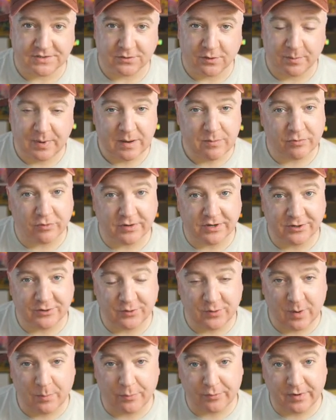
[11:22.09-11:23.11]
So only
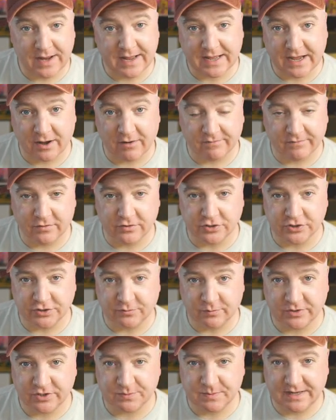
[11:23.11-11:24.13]
do a breakout
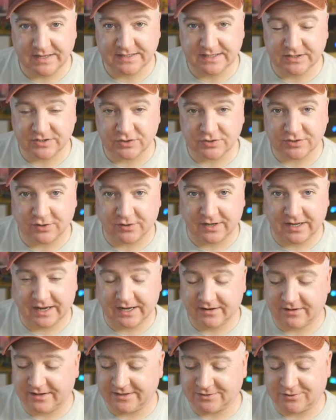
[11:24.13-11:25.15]
version, which means it's just got
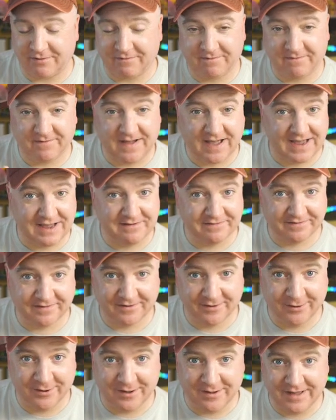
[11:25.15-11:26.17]
like, it's got
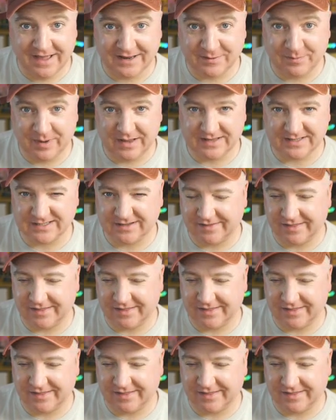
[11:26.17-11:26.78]
five uh, header pins.